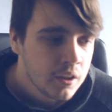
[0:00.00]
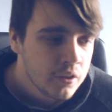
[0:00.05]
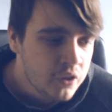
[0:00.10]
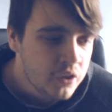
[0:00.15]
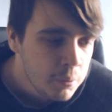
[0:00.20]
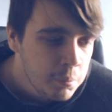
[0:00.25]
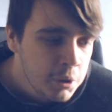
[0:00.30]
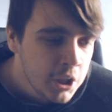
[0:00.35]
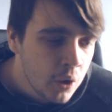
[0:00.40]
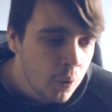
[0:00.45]

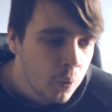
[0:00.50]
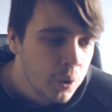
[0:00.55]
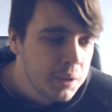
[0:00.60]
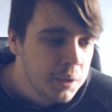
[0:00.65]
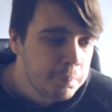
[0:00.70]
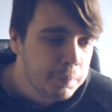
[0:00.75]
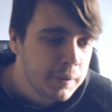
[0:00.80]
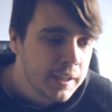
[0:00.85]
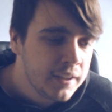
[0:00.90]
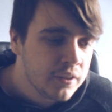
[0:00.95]

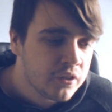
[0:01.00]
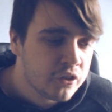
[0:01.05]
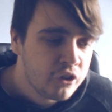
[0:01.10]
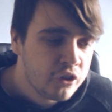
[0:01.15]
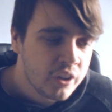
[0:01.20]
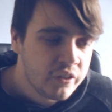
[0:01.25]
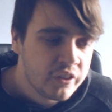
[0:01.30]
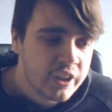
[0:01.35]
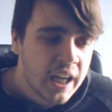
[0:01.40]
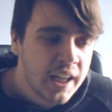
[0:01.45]
Simeone plays
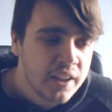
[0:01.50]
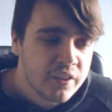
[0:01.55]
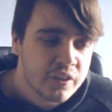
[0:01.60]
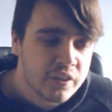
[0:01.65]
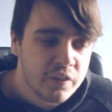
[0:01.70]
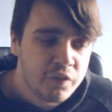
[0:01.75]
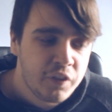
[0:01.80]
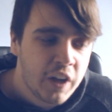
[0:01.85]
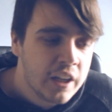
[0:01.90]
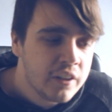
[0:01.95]
just
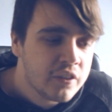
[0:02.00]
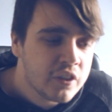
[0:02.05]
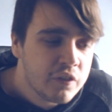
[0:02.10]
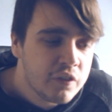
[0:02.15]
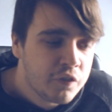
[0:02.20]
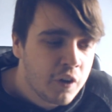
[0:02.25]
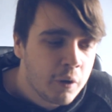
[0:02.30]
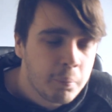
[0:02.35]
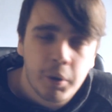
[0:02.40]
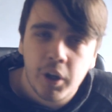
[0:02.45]
as
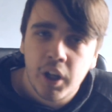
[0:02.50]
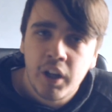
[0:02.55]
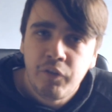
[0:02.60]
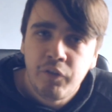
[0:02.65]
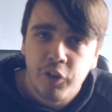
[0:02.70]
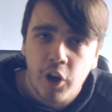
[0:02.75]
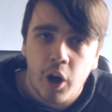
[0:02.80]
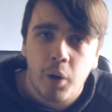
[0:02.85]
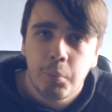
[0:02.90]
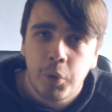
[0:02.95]
defensive football,
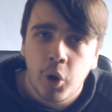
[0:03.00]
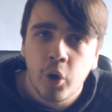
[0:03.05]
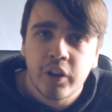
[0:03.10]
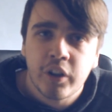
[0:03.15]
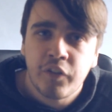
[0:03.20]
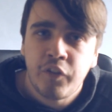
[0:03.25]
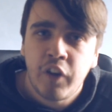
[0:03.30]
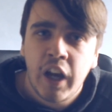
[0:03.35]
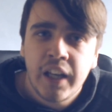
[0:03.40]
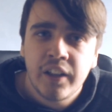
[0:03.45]
if not more
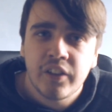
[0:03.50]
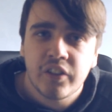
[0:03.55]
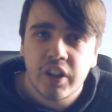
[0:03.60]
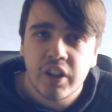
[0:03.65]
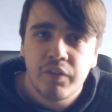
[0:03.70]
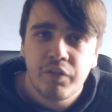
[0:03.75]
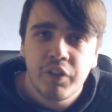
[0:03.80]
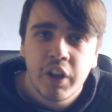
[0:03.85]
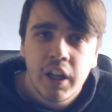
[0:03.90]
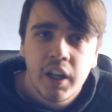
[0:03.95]

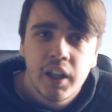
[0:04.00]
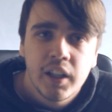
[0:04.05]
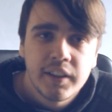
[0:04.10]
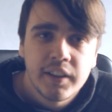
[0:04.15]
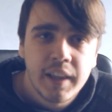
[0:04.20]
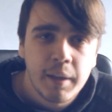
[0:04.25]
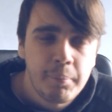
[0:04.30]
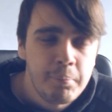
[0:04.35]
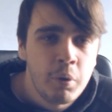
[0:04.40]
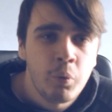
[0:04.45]
defensive,
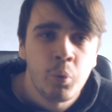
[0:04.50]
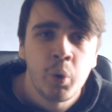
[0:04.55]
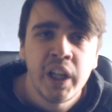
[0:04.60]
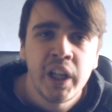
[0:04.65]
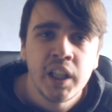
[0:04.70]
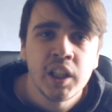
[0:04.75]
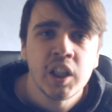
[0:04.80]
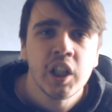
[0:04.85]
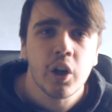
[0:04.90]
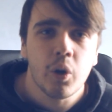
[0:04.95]
than
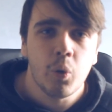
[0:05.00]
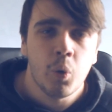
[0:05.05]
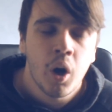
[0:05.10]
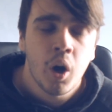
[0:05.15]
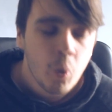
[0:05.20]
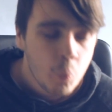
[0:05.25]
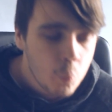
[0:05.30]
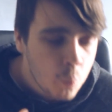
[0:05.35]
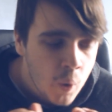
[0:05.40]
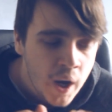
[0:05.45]
Mourinho.
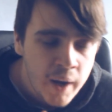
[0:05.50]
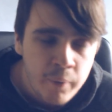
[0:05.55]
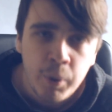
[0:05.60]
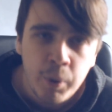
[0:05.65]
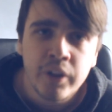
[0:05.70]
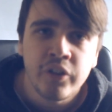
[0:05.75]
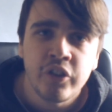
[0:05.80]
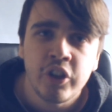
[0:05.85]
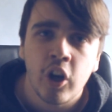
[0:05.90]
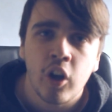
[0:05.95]

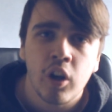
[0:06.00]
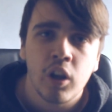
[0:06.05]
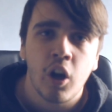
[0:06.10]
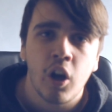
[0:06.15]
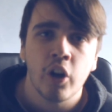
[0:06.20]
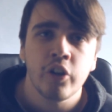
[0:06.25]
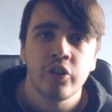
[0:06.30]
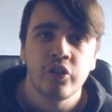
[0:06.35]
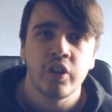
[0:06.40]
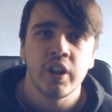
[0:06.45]
Where is your
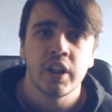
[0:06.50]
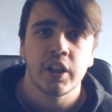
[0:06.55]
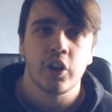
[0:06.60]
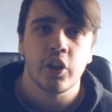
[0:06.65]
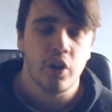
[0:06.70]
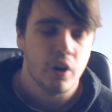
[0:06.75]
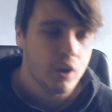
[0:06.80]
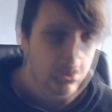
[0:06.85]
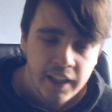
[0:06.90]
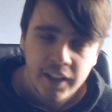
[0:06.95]
logic
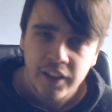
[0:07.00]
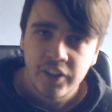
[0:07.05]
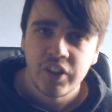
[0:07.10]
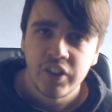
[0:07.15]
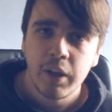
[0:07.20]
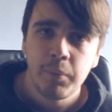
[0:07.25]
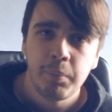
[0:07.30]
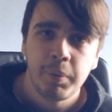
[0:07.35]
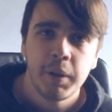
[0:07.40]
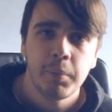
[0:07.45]
here? They're the
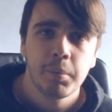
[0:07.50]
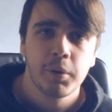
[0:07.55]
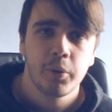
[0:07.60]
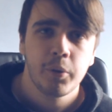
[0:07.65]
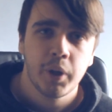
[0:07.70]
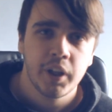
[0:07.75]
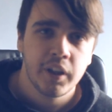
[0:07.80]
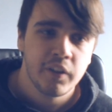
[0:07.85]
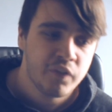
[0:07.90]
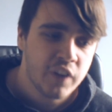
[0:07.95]
same people
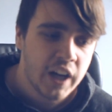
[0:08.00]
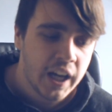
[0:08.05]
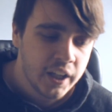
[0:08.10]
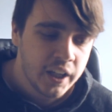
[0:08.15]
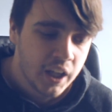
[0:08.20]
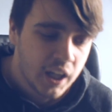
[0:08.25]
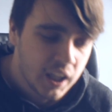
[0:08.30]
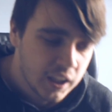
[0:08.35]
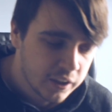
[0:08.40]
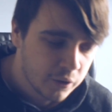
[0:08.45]
who wanted Van
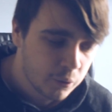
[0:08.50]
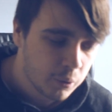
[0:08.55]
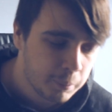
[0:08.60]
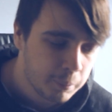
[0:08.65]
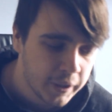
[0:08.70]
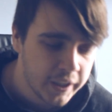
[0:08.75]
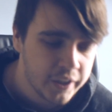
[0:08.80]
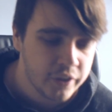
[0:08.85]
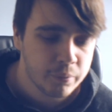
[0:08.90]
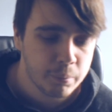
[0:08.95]
Gaal to
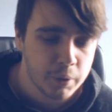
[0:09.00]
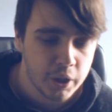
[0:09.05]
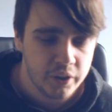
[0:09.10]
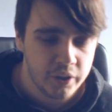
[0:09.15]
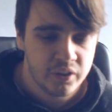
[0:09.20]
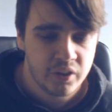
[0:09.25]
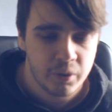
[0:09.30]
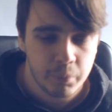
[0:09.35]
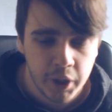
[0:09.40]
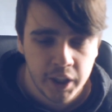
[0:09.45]
replace
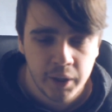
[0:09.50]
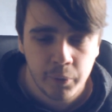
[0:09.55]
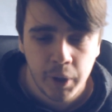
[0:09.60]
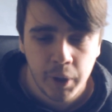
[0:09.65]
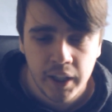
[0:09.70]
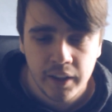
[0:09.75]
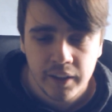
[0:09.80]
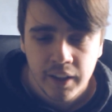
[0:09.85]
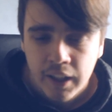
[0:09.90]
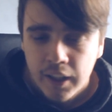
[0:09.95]
Moyes, and when it
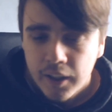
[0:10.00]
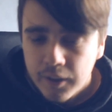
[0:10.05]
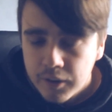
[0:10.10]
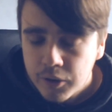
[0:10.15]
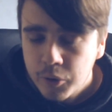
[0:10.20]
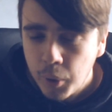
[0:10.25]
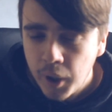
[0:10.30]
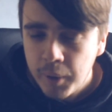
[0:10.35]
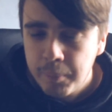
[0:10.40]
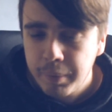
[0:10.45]
went
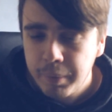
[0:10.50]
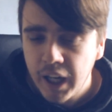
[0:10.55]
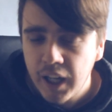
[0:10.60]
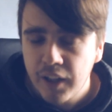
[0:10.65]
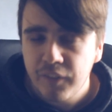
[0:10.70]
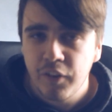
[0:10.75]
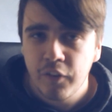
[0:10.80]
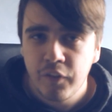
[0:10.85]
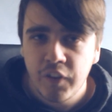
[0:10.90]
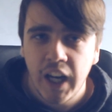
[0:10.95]
quite
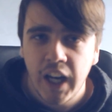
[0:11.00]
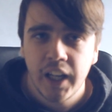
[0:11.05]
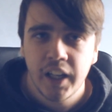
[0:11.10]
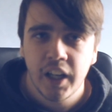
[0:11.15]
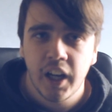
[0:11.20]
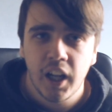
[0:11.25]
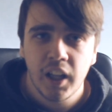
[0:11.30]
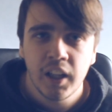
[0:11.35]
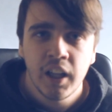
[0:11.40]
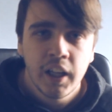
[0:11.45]
bad for Van
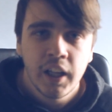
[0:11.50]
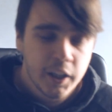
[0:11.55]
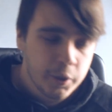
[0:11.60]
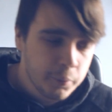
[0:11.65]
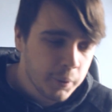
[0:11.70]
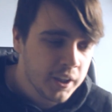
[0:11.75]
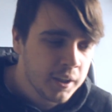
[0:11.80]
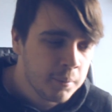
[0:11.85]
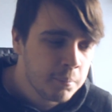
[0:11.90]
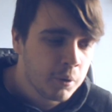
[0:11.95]
Gaal, they
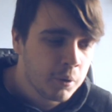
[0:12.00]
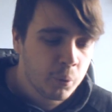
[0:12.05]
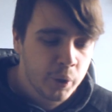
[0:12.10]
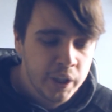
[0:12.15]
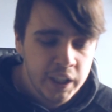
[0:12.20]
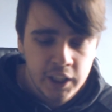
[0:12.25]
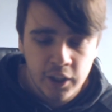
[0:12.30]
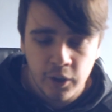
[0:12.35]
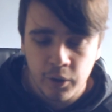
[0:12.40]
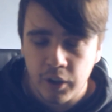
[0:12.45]
wanted
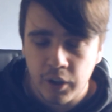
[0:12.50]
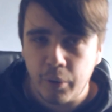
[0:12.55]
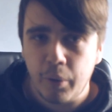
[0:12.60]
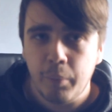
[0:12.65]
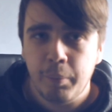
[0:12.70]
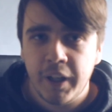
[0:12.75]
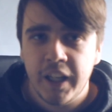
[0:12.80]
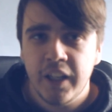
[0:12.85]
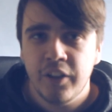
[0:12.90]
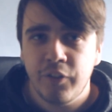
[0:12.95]
Mourinho to
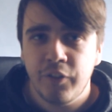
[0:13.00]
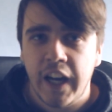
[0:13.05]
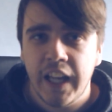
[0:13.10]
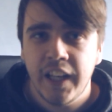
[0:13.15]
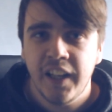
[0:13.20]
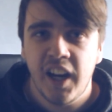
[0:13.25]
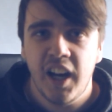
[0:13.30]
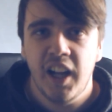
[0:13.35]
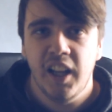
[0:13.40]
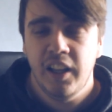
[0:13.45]
replace
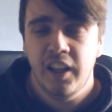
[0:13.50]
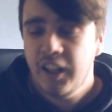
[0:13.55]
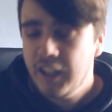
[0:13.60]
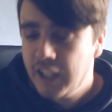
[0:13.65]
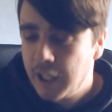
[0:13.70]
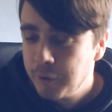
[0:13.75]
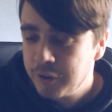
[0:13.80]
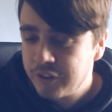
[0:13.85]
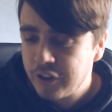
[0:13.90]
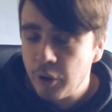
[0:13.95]
Van Gaal.
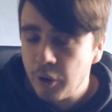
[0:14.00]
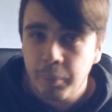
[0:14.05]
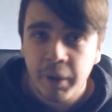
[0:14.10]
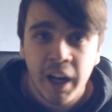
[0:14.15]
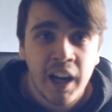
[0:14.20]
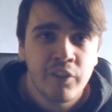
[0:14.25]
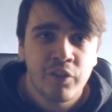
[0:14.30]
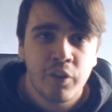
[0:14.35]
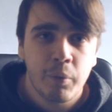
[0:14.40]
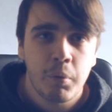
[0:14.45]
Now it's going
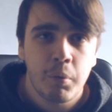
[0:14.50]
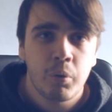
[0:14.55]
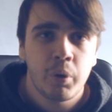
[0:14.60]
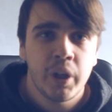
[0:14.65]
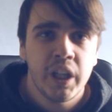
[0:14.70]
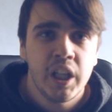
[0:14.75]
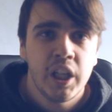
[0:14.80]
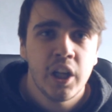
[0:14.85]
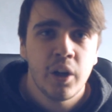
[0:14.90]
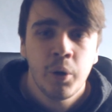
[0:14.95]
bad for
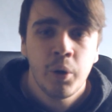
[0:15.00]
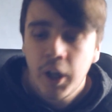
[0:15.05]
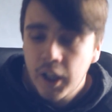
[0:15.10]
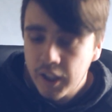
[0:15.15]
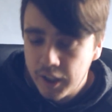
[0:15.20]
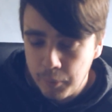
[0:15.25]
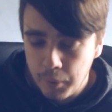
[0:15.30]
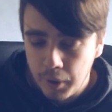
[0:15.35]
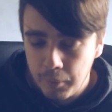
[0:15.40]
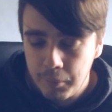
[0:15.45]
Mourinho.
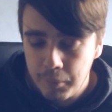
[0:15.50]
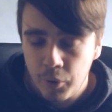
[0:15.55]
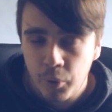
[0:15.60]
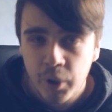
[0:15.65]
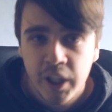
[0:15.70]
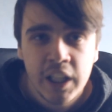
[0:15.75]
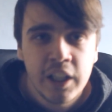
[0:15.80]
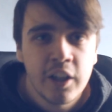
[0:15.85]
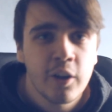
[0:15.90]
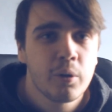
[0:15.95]
They want
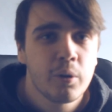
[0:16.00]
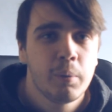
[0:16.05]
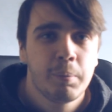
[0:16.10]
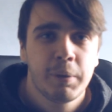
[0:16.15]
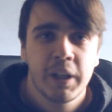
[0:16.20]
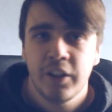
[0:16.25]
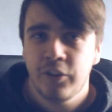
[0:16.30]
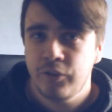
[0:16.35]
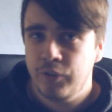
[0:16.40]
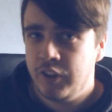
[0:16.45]
Mourinho
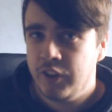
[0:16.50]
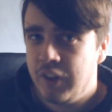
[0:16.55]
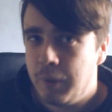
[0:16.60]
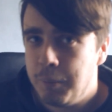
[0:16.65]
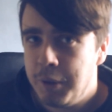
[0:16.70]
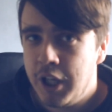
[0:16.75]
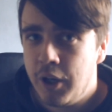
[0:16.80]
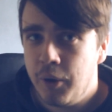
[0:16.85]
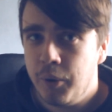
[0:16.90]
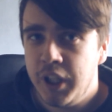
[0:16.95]
replaced for
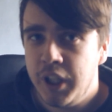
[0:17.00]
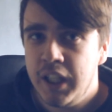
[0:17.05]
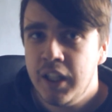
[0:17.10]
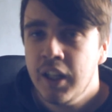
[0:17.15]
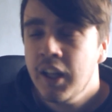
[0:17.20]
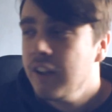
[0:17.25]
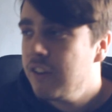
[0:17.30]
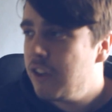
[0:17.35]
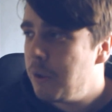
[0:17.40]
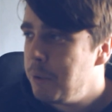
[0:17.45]

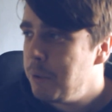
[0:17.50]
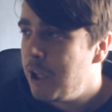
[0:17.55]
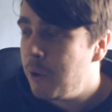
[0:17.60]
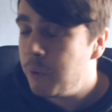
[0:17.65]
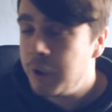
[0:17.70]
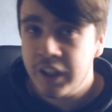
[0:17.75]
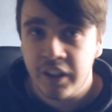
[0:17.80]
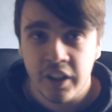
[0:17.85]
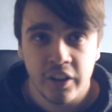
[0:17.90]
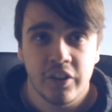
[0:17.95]
Simeone.
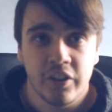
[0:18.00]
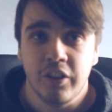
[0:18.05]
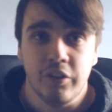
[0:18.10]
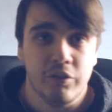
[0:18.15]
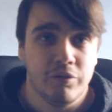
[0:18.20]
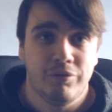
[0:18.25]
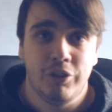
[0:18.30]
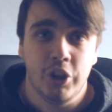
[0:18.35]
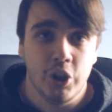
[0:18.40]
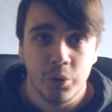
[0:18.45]
Simeone
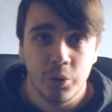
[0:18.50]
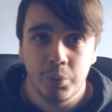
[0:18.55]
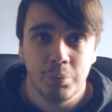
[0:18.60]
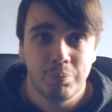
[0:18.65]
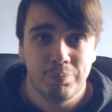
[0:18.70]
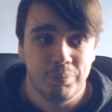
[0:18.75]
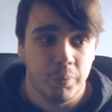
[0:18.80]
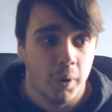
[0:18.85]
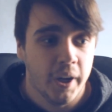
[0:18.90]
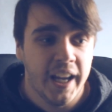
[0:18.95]
doesn't do
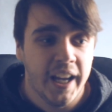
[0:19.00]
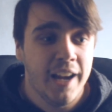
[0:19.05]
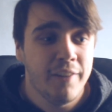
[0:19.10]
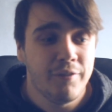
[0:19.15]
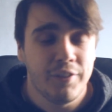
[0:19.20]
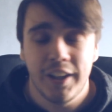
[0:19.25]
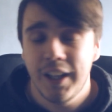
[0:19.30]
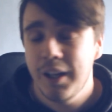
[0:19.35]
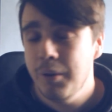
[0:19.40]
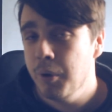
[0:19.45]

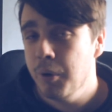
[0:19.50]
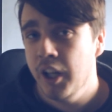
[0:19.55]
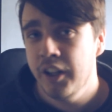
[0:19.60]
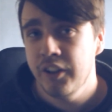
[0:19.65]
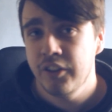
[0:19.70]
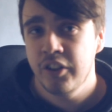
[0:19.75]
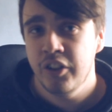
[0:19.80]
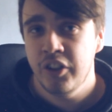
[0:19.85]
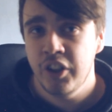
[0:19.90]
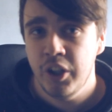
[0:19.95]
whatever they
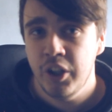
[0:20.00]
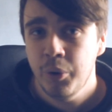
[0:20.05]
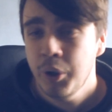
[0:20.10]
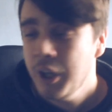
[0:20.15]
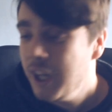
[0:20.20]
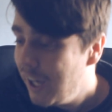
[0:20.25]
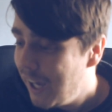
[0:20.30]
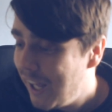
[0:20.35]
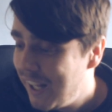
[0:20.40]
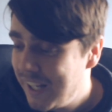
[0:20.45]
want to do,
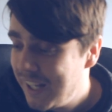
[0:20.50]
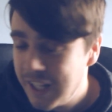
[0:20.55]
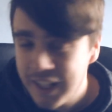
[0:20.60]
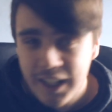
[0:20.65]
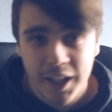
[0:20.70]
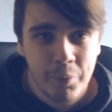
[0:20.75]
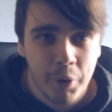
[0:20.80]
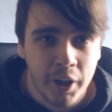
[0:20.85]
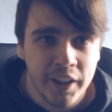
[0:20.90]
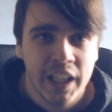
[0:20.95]
and then
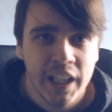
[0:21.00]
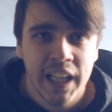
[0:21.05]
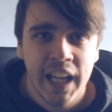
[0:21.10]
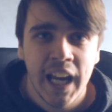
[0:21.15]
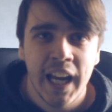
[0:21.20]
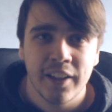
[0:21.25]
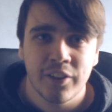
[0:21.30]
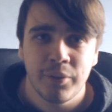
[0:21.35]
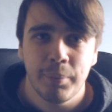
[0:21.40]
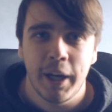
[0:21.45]
they want the
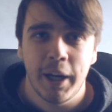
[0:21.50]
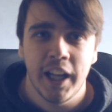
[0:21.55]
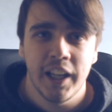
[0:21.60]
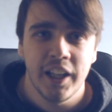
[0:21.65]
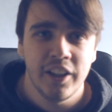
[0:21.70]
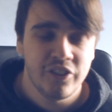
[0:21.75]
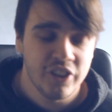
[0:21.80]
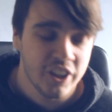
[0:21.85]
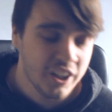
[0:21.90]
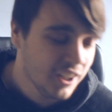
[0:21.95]
next
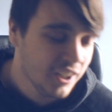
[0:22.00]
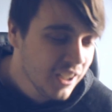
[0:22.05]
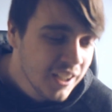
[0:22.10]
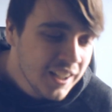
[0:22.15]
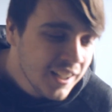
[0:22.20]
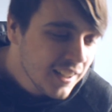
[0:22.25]
manager.